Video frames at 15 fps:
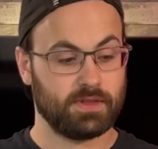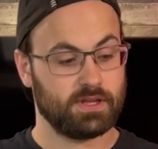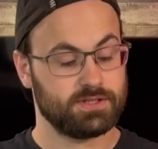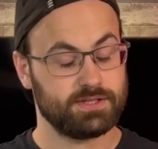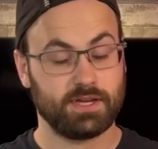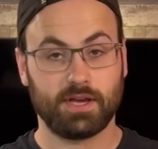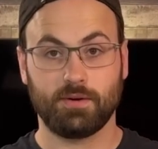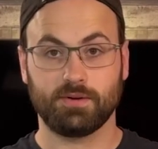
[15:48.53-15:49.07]

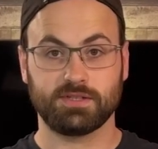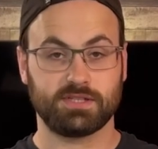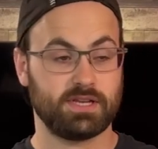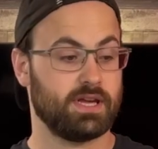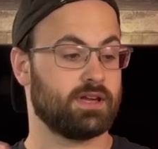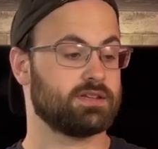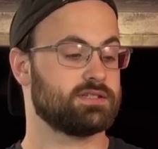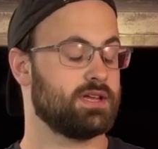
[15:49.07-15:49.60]
So yeah, what's
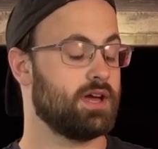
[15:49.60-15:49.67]
next?